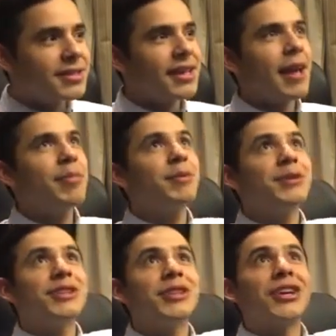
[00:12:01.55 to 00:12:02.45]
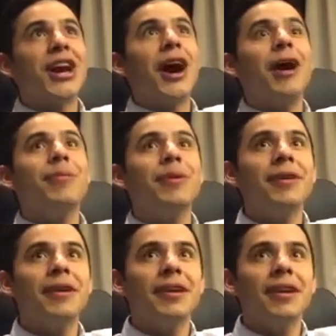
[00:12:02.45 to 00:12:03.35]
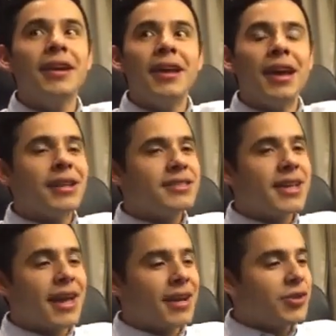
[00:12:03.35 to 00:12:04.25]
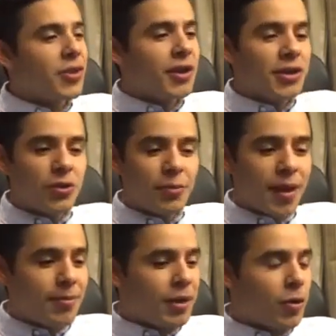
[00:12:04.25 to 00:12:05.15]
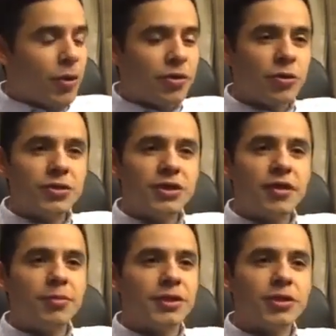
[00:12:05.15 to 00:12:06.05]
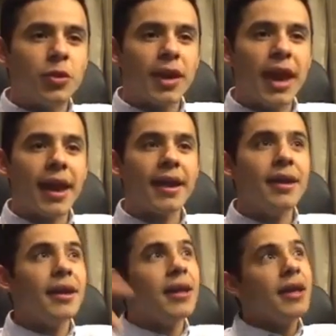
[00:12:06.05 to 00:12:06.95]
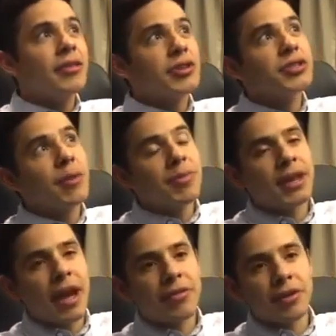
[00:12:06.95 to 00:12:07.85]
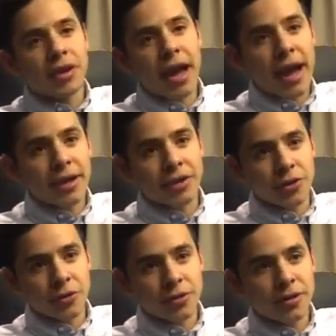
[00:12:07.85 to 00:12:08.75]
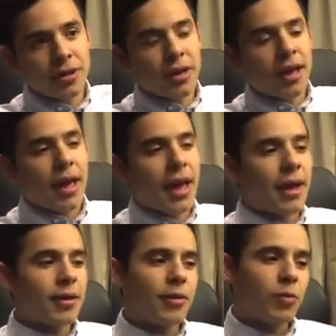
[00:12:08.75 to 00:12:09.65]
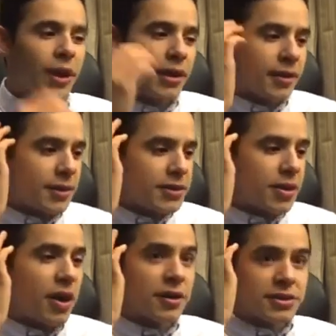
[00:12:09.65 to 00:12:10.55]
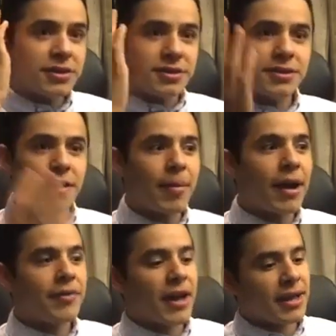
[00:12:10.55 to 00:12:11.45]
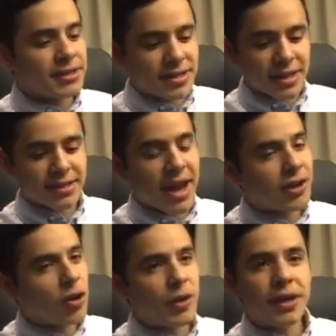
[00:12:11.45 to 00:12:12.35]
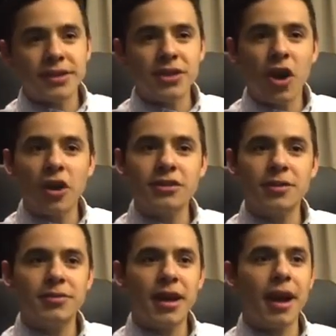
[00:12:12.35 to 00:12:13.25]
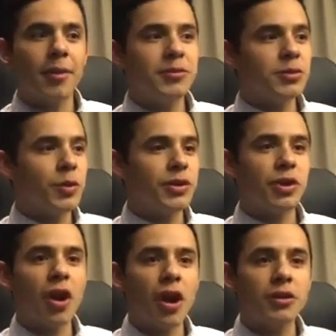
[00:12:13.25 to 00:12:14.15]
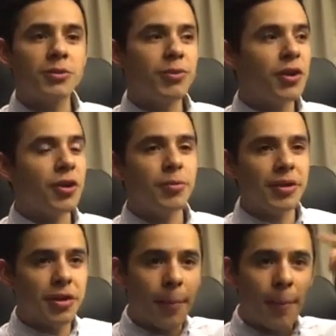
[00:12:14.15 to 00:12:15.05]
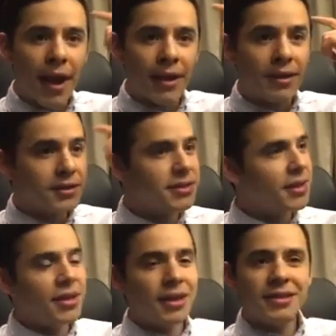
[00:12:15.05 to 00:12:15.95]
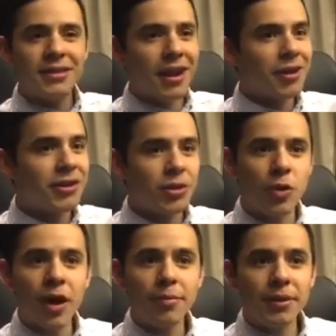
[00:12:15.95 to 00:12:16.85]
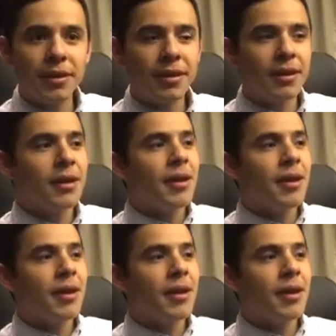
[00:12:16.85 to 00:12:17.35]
It's to get people to look up and say, you may be going through stuff, but it's okay. There's something out there guiding you. And Waiting in the Stars is about that. It says, I know it gets hard sometimes when your heart's pure, but your mind is tearing you up.